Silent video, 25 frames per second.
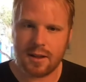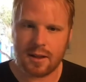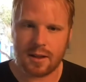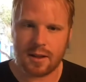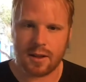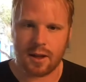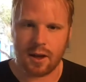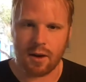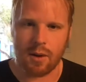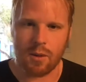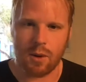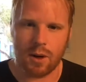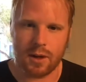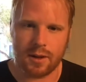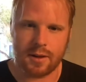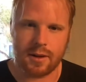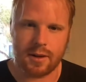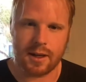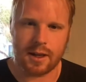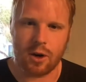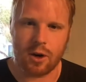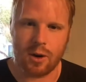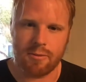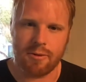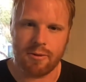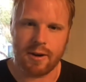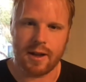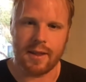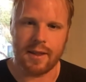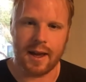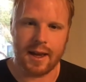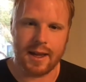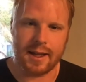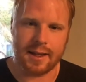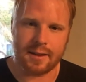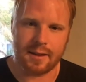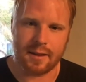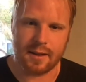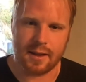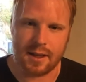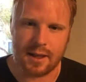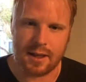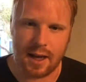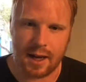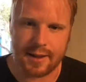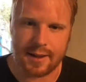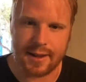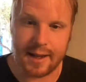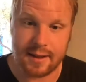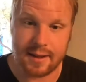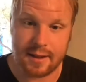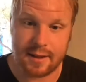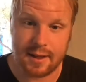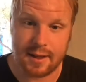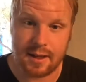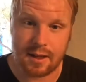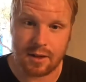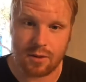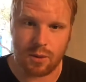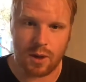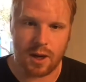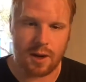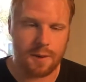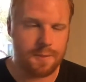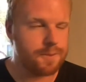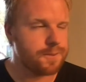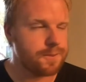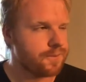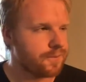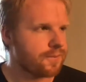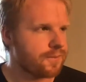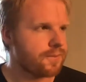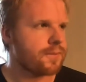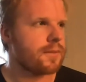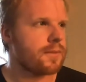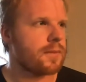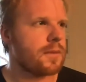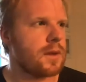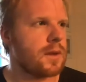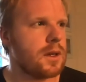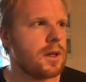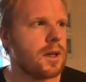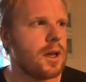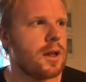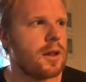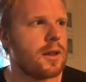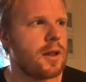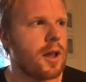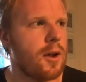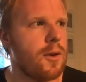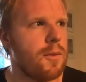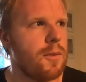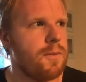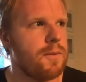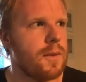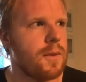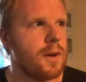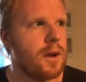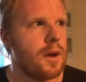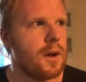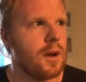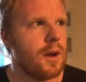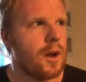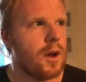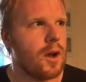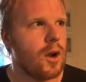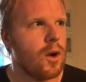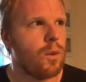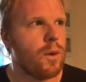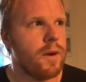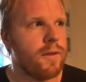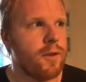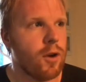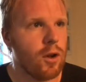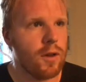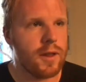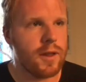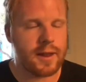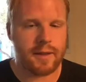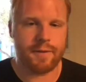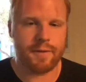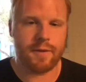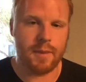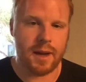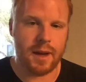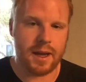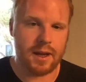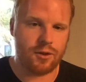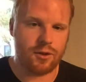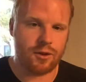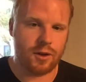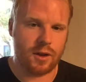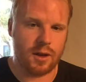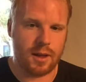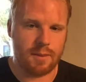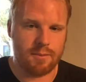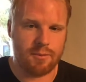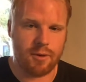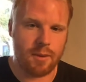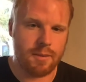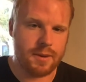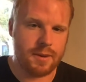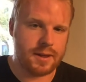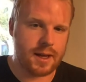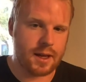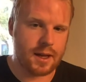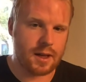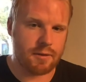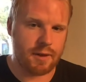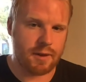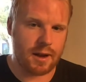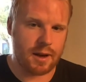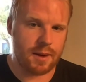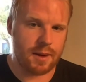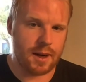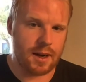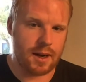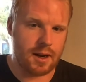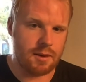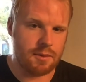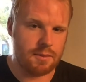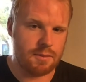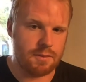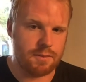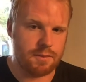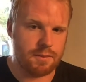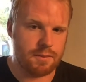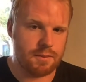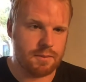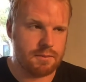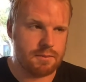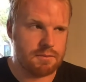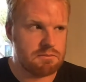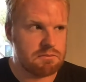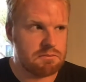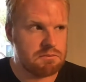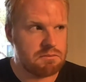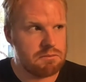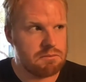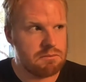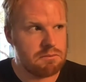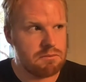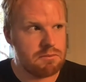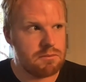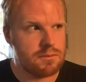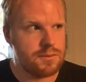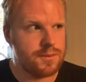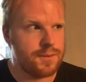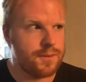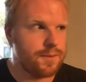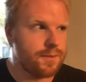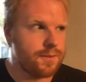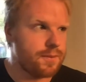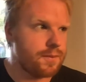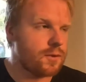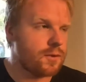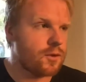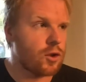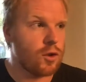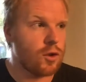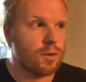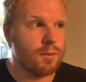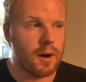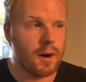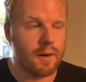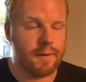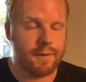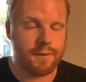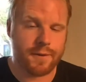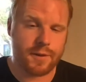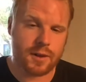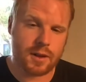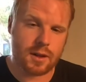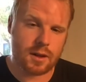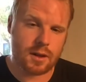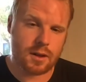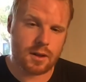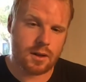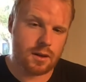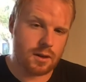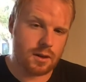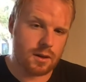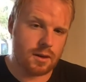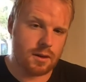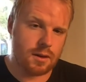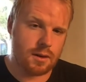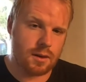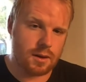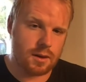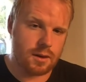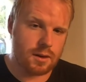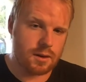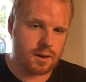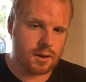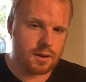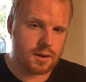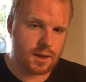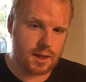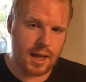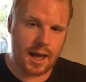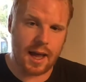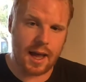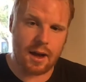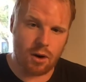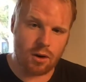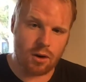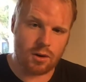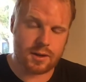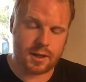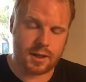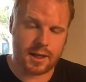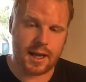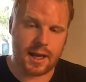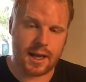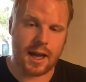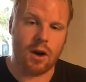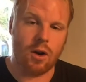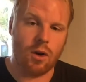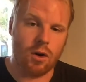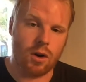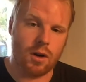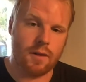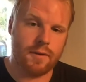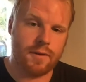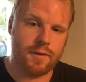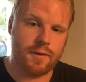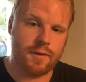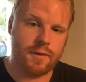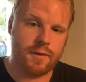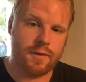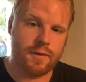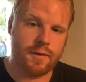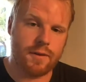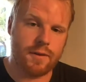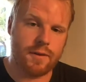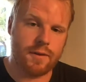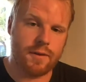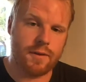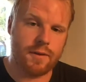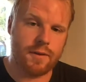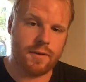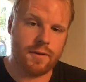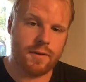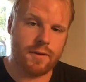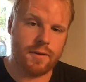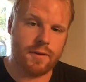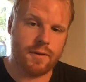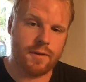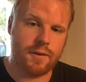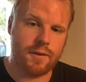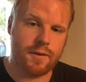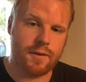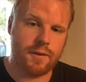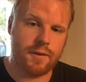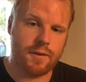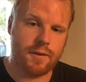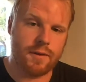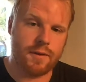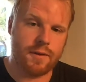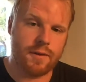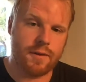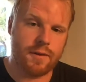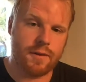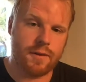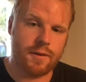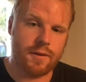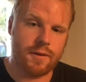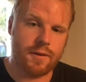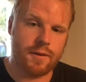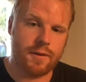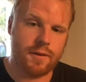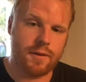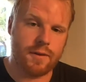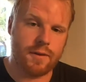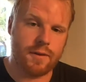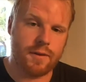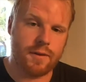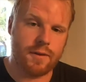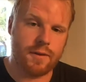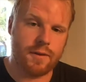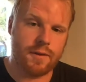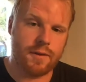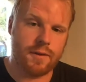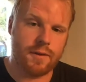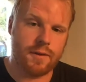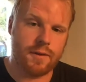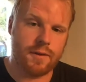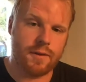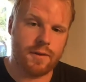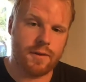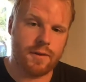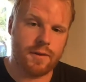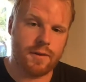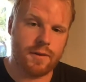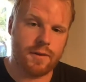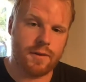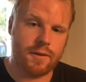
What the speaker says: So I wanted to incorporate that into the identity as well. And so with all this information, it probably takes around about 2 months to get all of the listening sessions done.